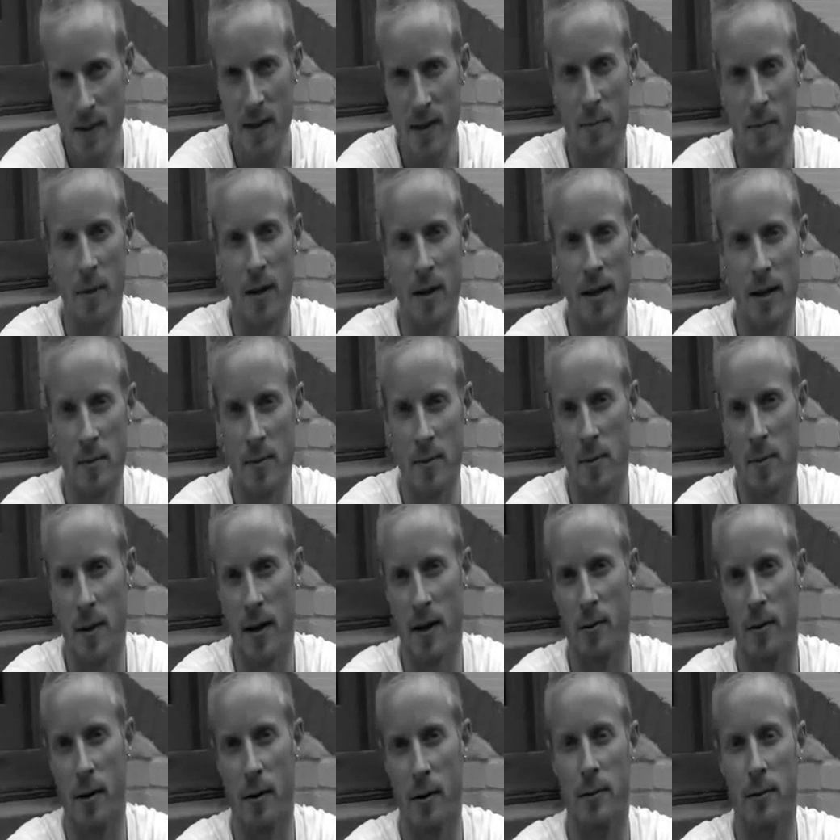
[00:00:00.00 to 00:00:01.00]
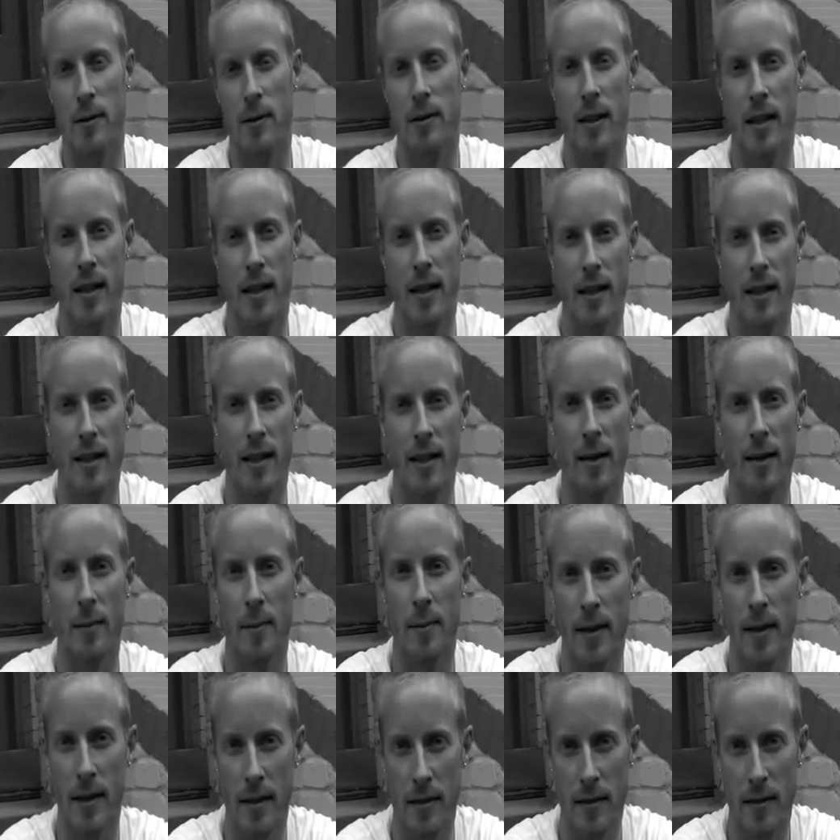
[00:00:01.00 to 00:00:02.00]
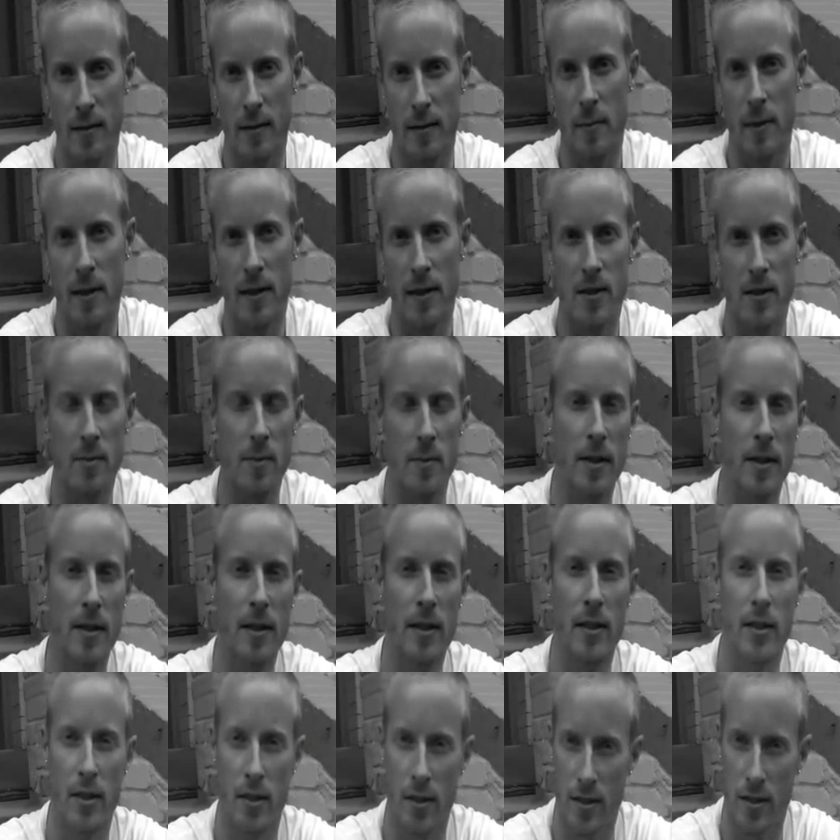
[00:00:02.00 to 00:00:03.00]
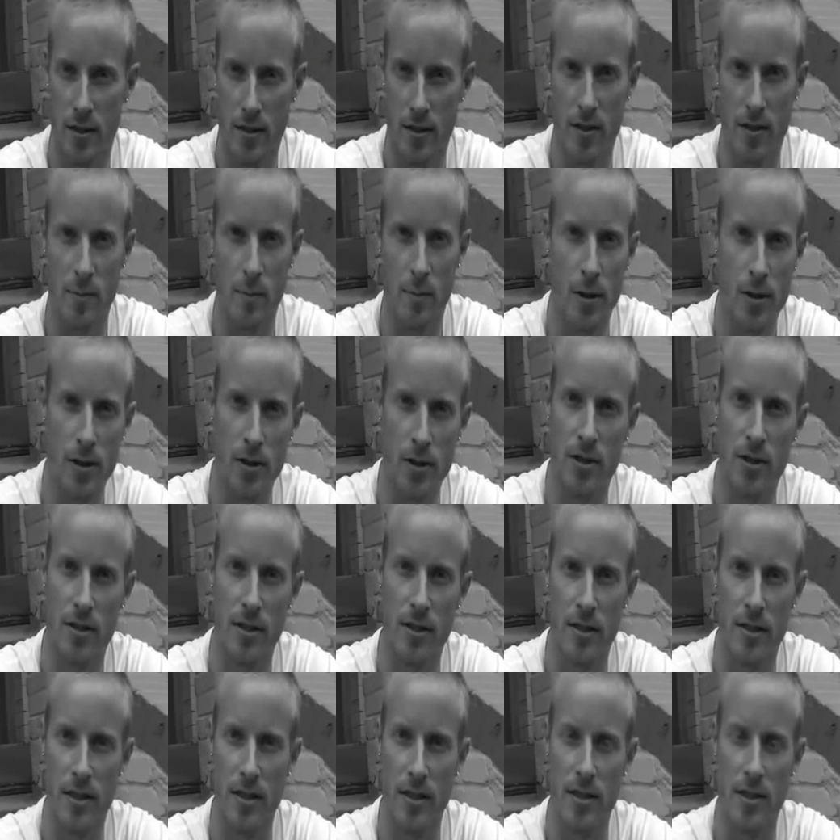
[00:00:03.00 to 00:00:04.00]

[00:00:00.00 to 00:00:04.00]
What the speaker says: My name is Mike Weber, and I'm a mixed media artist in Washington,